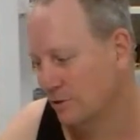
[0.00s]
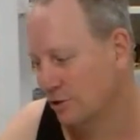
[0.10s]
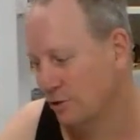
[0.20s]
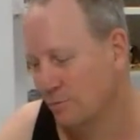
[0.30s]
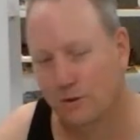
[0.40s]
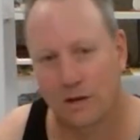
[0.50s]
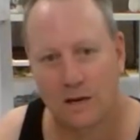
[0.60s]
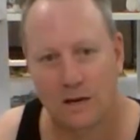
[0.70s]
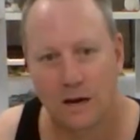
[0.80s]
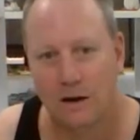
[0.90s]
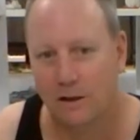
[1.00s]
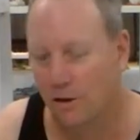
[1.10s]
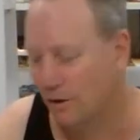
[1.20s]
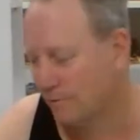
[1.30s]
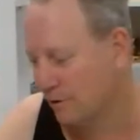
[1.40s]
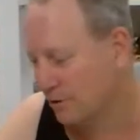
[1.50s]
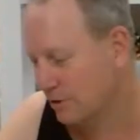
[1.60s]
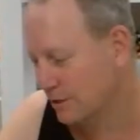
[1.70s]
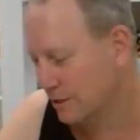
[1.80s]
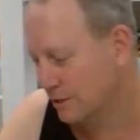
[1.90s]
stupid thing and go live like
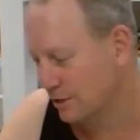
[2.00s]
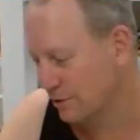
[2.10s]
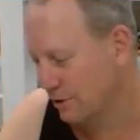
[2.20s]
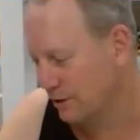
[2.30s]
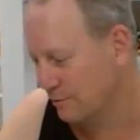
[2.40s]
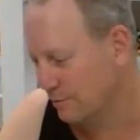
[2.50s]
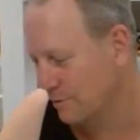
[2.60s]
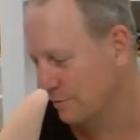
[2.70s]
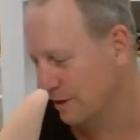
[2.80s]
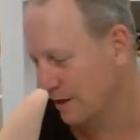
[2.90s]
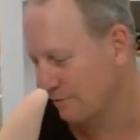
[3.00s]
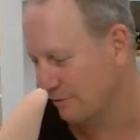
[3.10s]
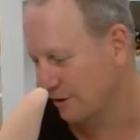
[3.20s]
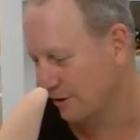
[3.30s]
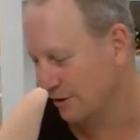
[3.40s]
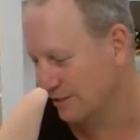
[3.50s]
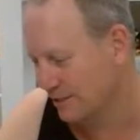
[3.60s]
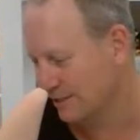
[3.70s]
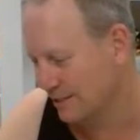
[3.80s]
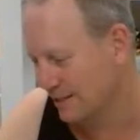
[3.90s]
I did tonight without
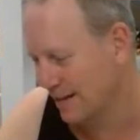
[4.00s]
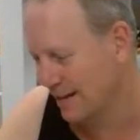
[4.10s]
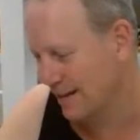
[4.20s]
realising it.